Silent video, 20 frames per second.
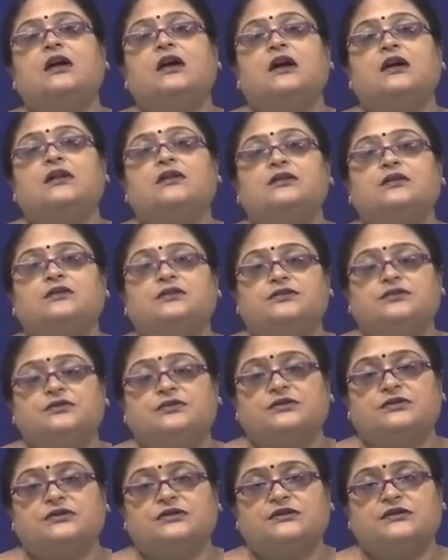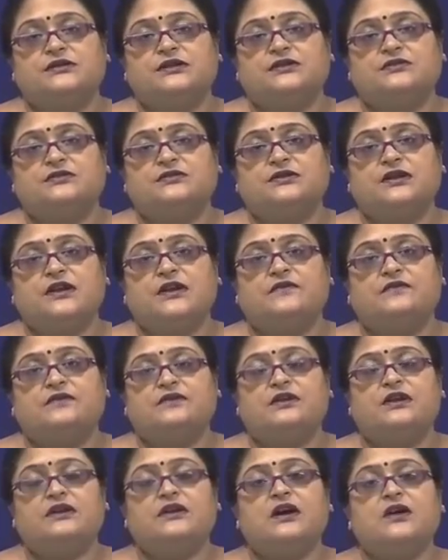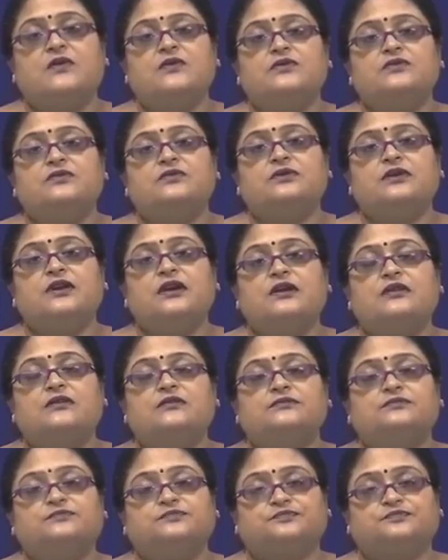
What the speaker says: and the resources that you are having, and how you can